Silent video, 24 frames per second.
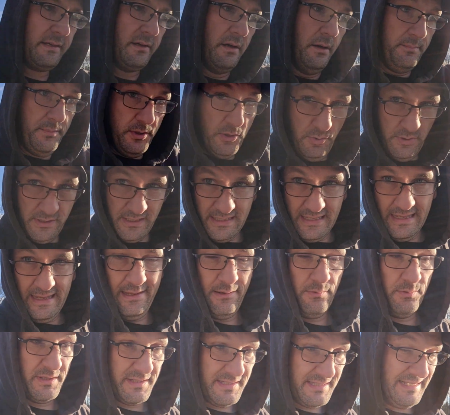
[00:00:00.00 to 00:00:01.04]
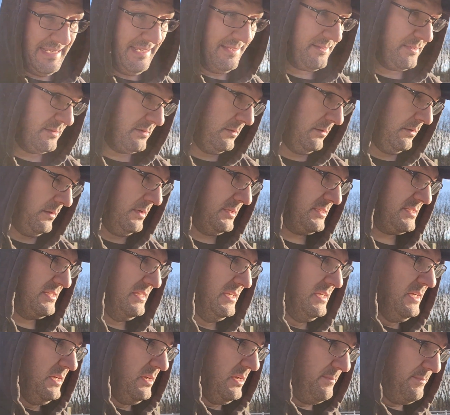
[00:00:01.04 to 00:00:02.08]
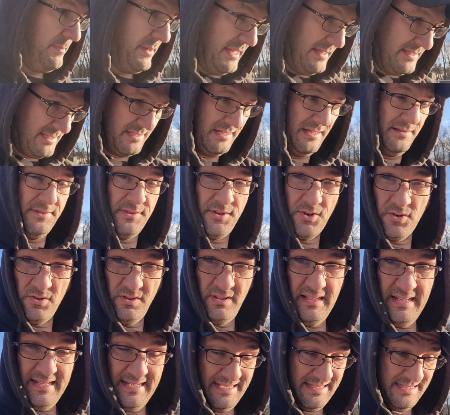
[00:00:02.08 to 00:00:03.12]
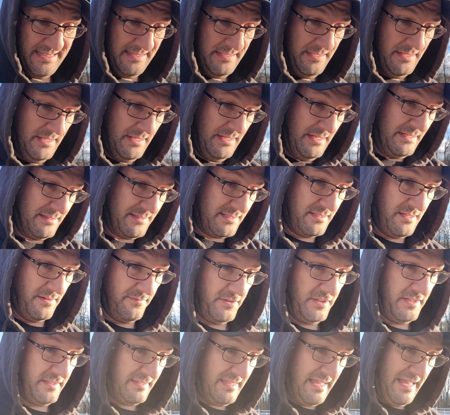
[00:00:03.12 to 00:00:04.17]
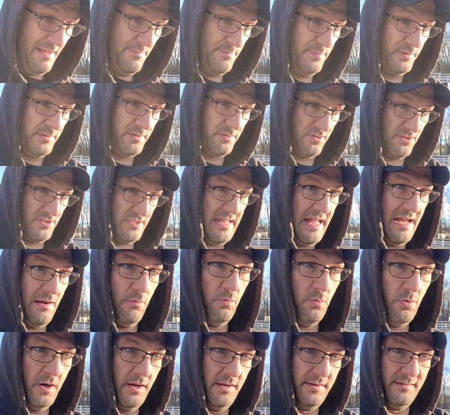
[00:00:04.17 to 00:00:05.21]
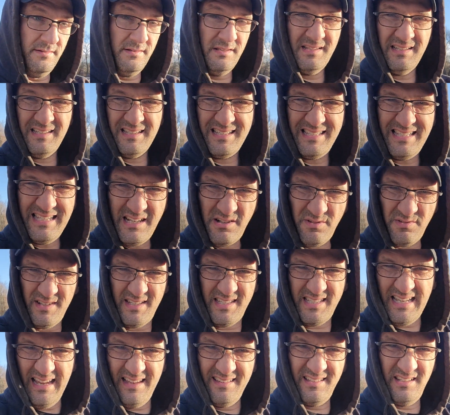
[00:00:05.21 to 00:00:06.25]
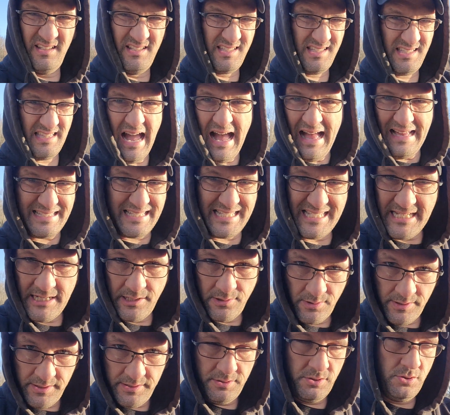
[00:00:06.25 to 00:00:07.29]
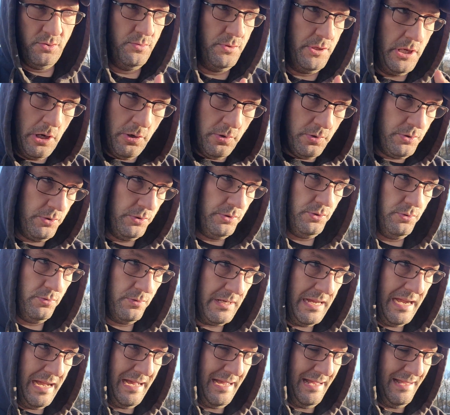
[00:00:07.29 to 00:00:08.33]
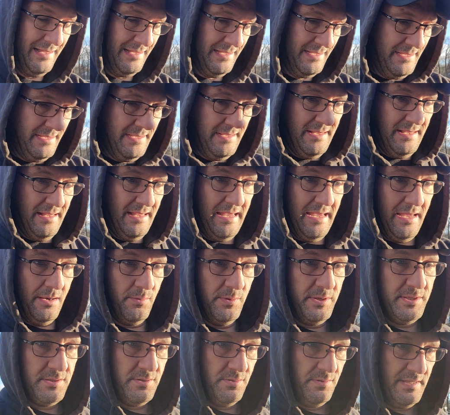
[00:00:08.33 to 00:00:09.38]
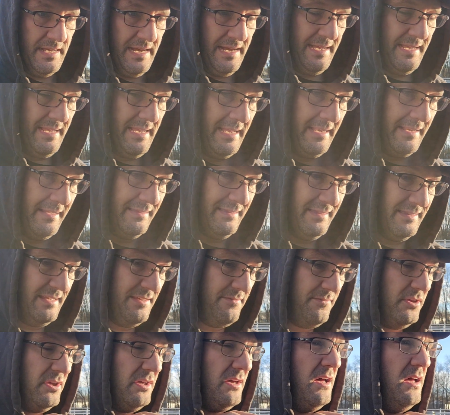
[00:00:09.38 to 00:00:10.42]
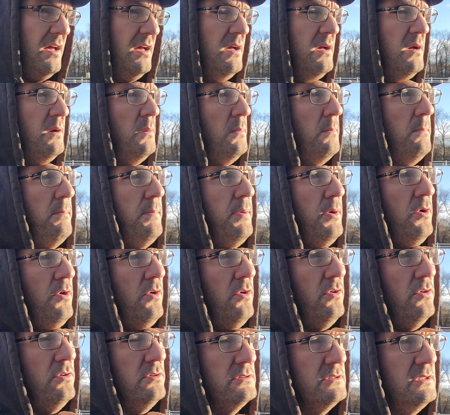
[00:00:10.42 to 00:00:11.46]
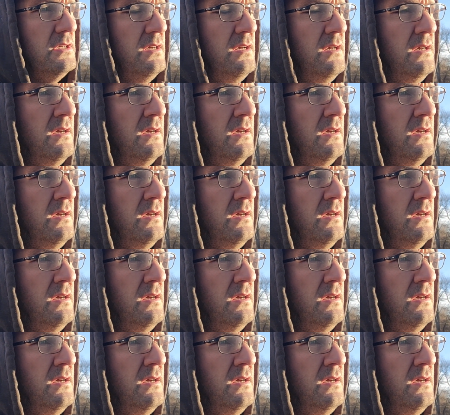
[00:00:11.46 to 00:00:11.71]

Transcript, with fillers: communicate with Santa Claus based on their list and stuff like that. But there's that one secret Santa. It's not secret. You know who you got. And we do that. And Olivia pulled